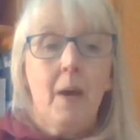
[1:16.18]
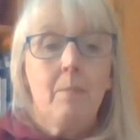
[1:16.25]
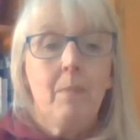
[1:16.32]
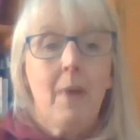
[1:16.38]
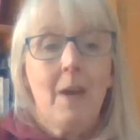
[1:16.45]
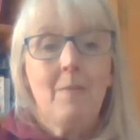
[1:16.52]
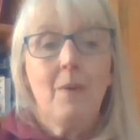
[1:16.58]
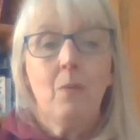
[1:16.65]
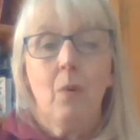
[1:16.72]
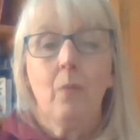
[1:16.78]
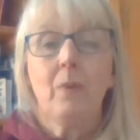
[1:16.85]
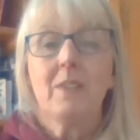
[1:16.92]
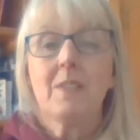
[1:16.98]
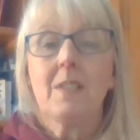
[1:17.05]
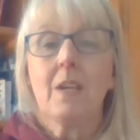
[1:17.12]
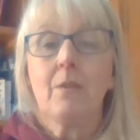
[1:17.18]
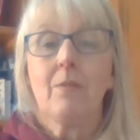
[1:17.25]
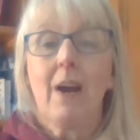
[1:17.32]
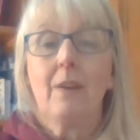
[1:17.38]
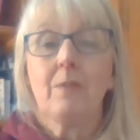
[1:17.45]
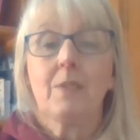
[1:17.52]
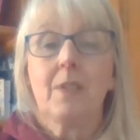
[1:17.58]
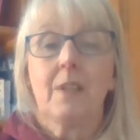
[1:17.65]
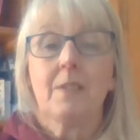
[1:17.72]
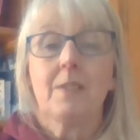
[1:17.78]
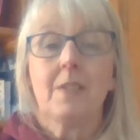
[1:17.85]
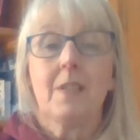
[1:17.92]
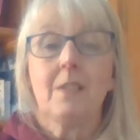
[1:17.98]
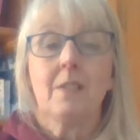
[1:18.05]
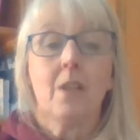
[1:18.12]
Maybe what we see around us
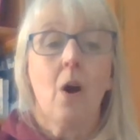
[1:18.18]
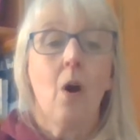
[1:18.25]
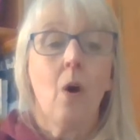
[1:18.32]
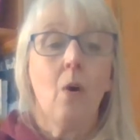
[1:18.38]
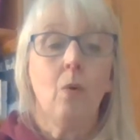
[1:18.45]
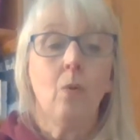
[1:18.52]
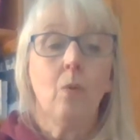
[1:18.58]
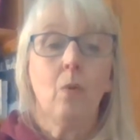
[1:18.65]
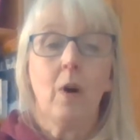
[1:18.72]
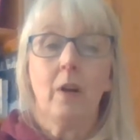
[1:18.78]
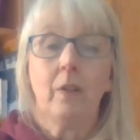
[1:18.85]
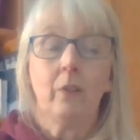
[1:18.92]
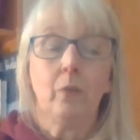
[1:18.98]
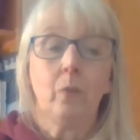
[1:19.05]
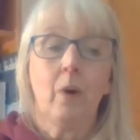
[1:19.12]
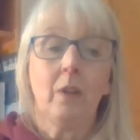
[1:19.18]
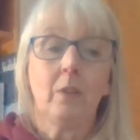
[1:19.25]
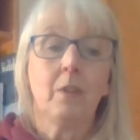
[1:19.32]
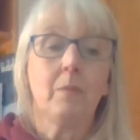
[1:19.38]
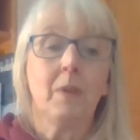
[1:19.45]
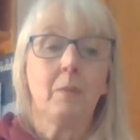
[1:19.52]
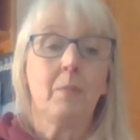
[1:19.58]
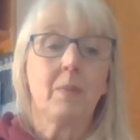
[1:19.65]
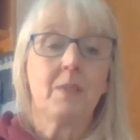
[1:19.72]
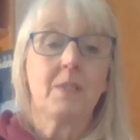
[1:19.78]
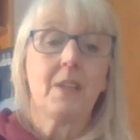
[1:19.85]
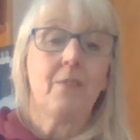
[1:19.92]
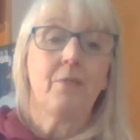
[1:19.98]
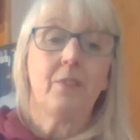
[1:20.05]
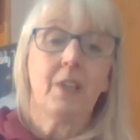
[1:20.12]
is the whole world welcoming
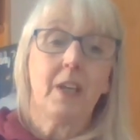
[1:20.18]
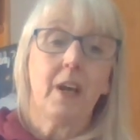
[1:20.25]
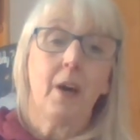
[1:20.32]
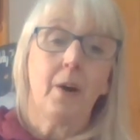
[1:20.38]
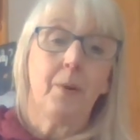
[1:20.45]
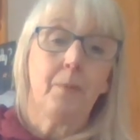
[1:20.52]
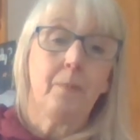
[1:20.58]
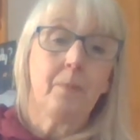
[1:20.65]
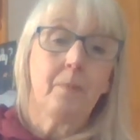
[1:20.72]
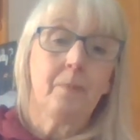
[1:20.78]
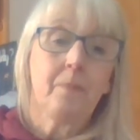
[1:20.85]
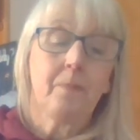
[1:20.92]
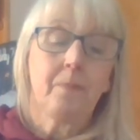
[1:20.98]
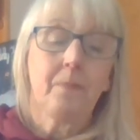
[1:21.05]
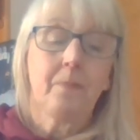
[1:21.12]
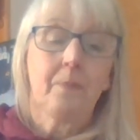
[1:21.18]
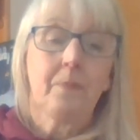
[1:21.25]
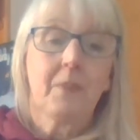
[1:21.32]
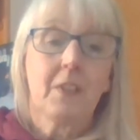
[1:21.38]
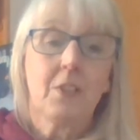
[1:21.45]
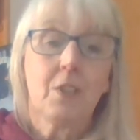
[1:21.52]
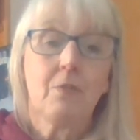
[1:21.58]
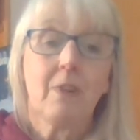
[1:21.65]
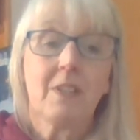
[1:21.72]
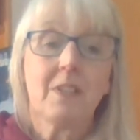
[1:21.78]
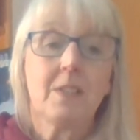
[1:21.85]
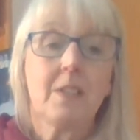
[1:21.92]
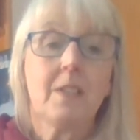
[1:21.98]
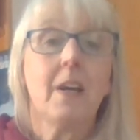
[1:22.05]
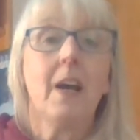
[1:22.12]
Persephone home. She
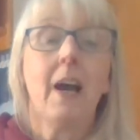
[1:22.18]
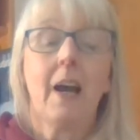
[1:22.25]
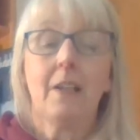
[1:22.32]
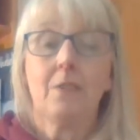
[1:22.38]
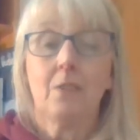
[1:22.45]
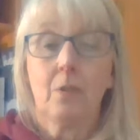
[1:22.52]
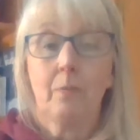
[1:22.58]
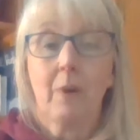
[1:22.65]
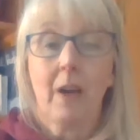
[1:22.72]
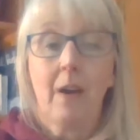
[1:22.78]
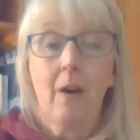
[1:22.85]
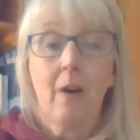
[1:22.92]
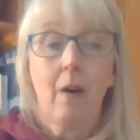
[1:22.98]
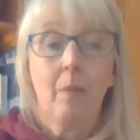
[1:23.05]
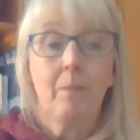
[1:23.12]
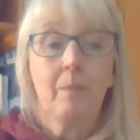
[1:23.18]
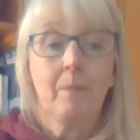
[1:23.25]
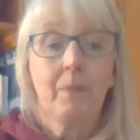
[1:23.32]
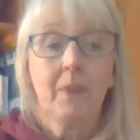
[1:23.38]
rested her hand on my arm.